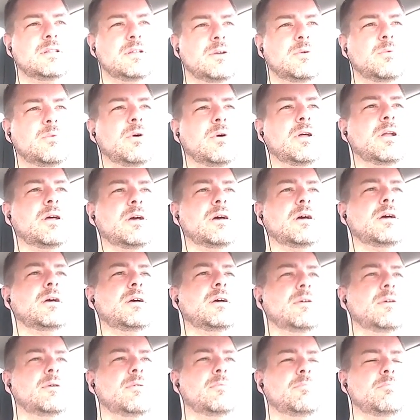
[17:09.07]
They don't want to
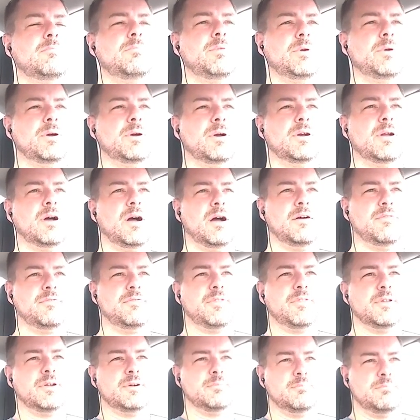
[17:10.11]
burn
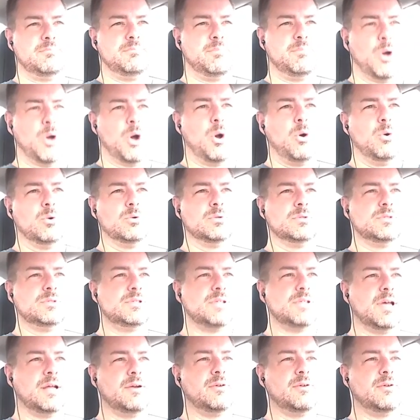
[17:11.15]
off their bones.